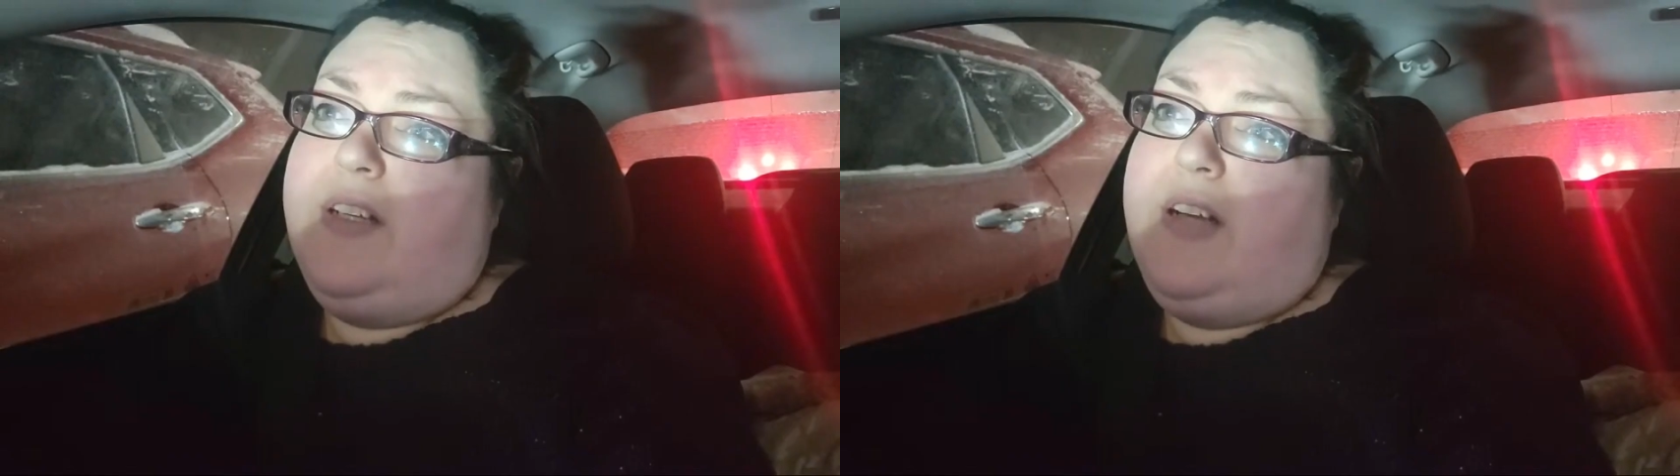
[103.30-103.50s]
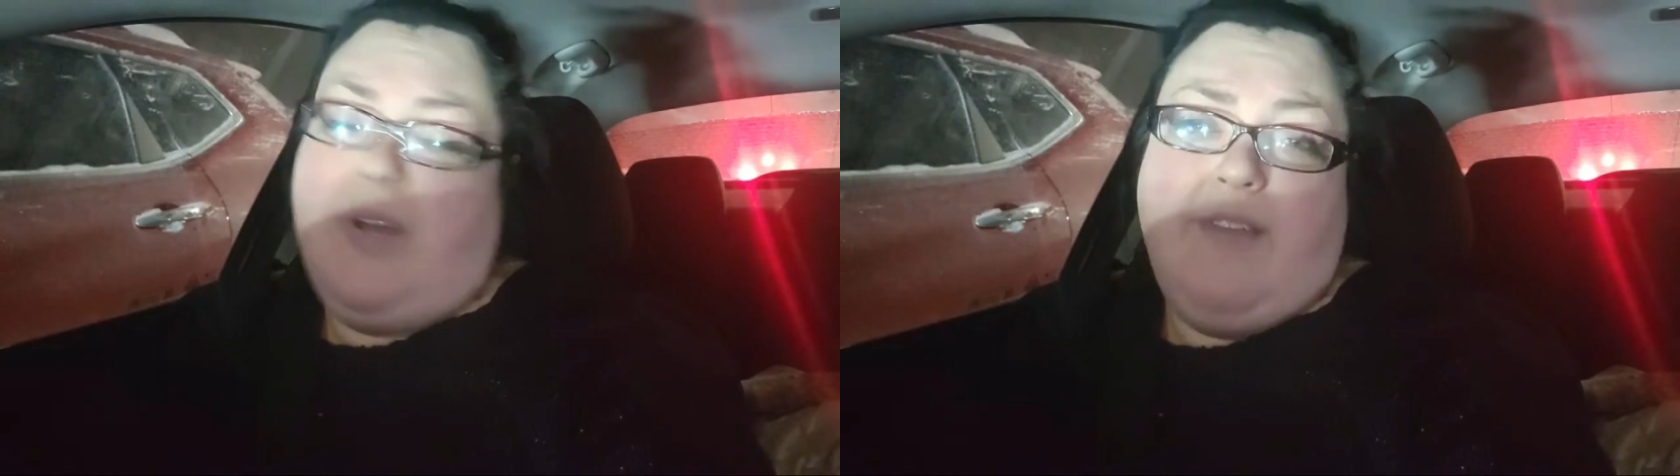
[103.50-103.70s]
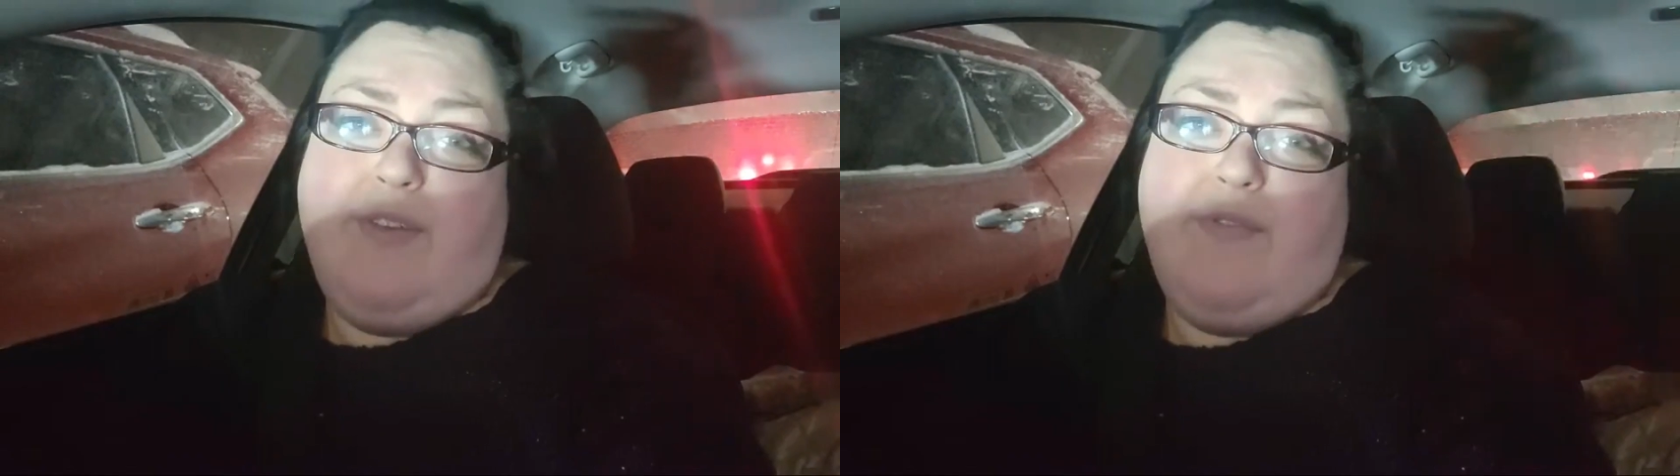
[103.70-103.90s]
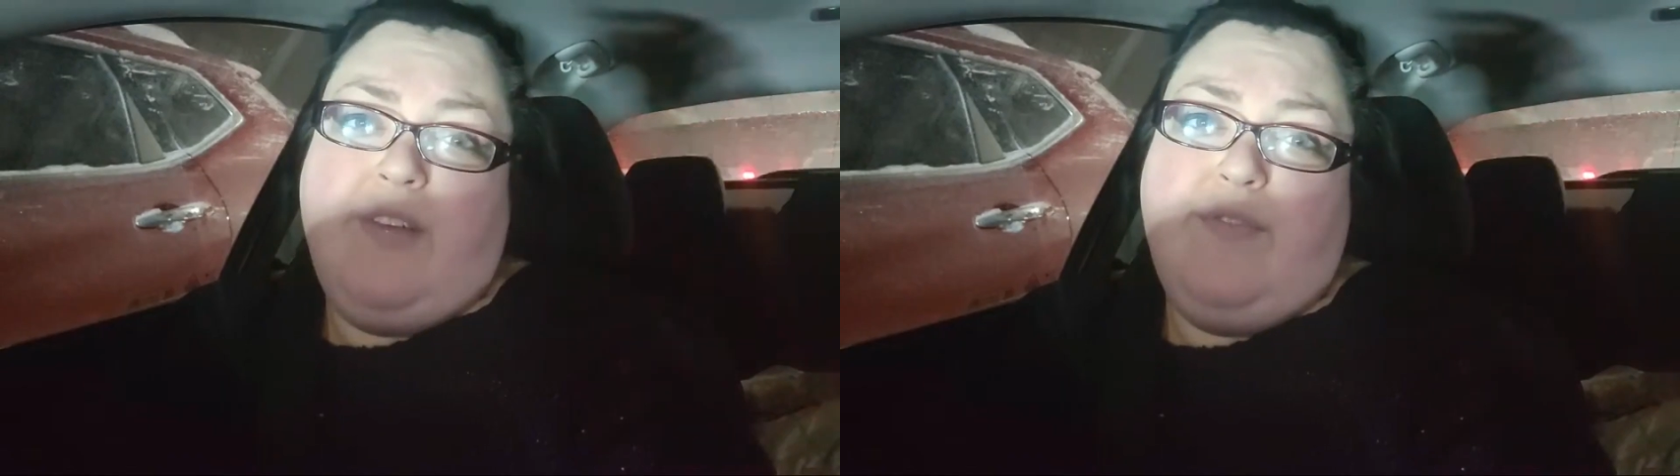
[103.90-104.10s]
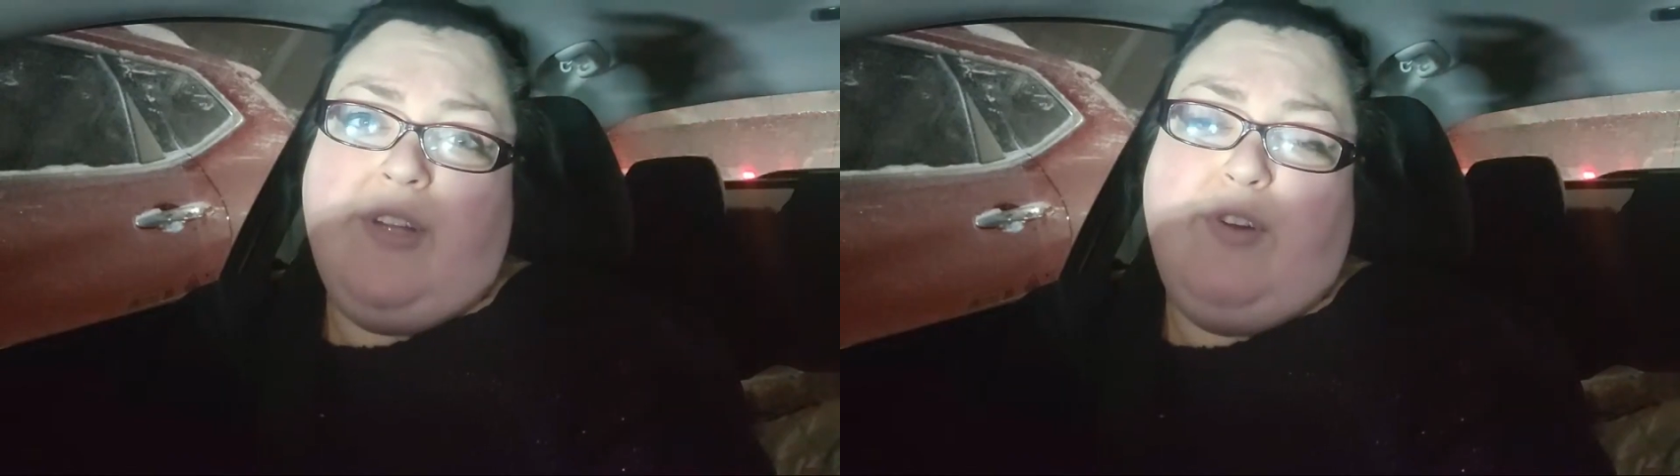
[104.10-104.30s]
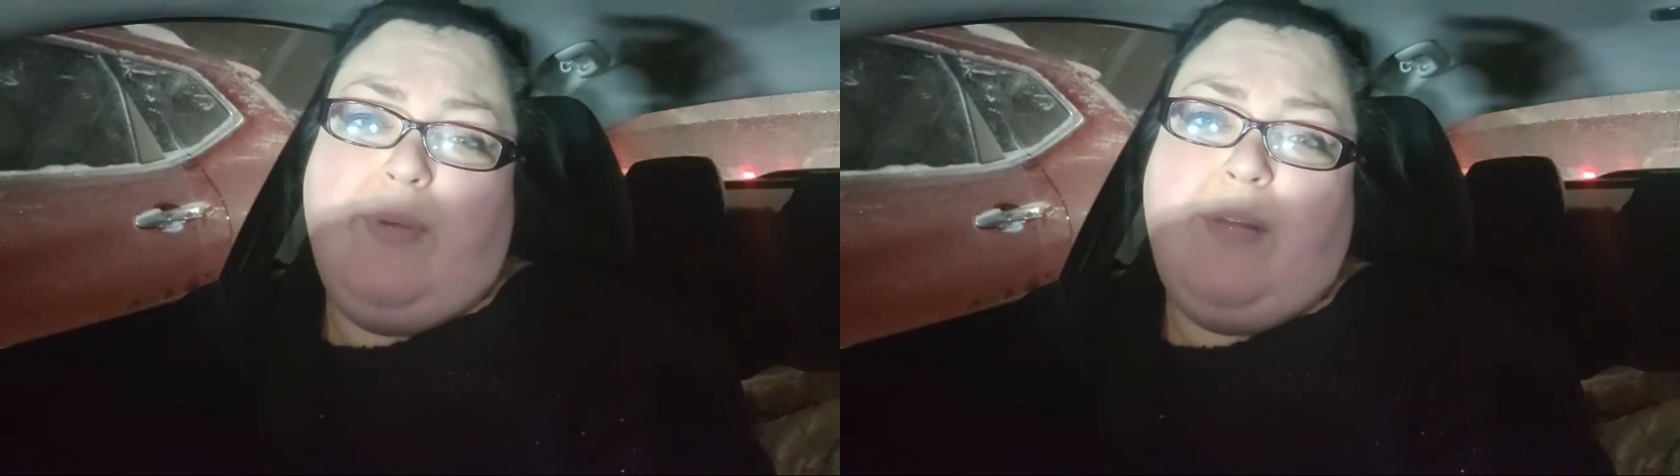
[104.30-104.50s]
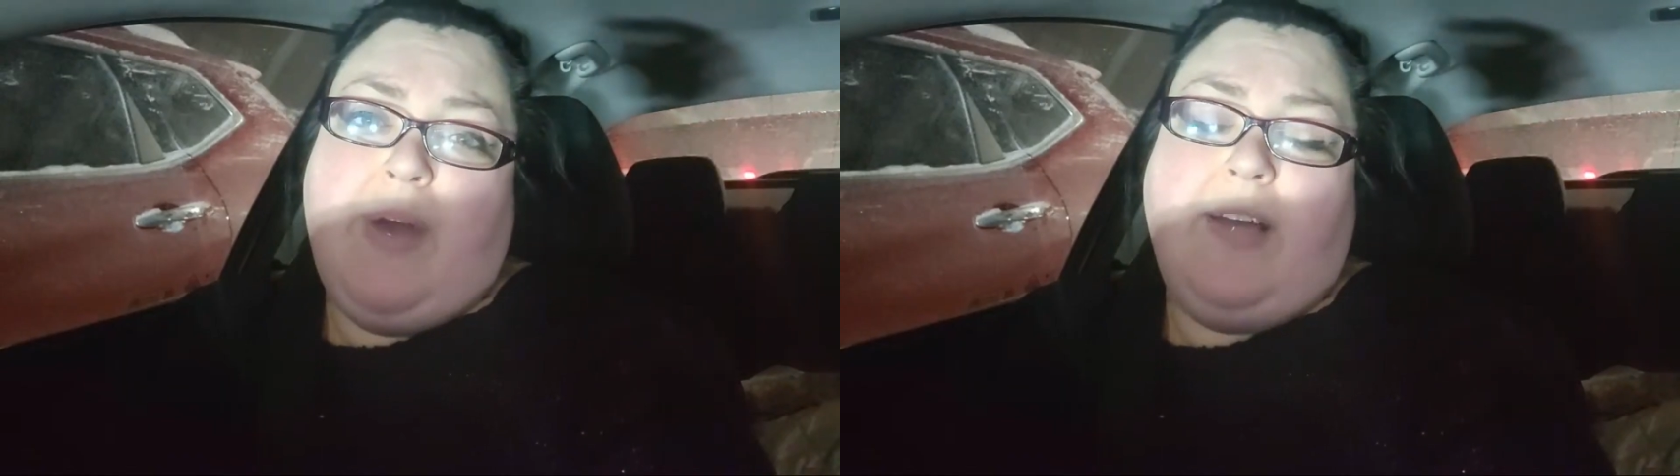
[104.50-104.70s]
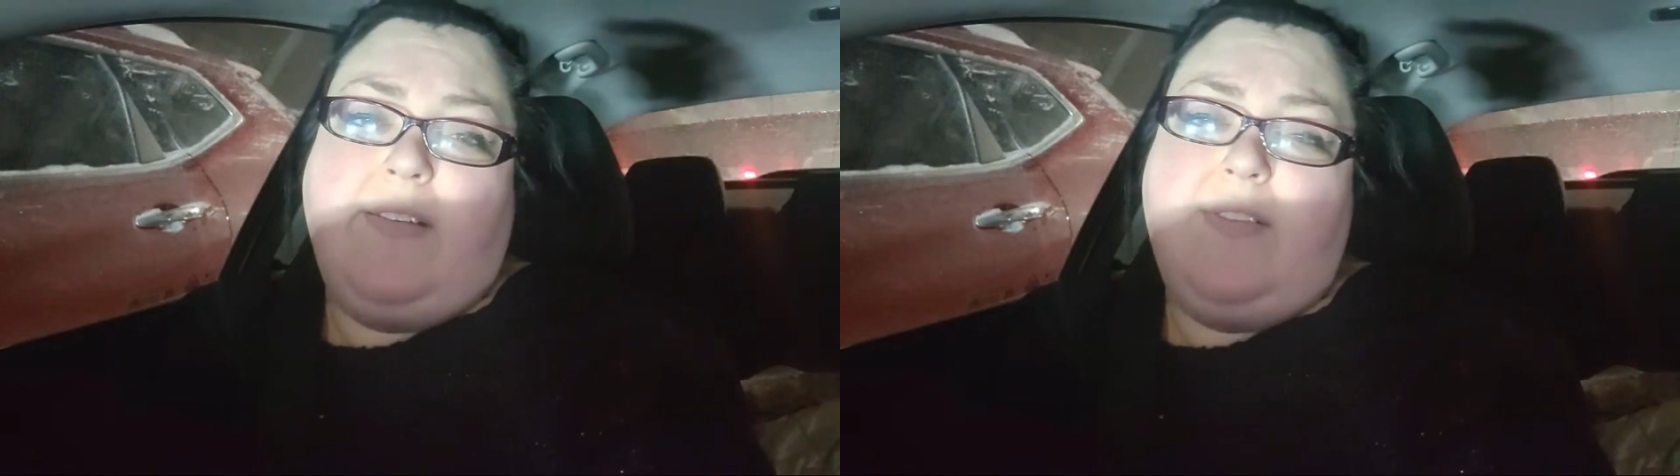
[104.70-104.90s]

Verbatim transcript: I'm not giving vegan for life her money back.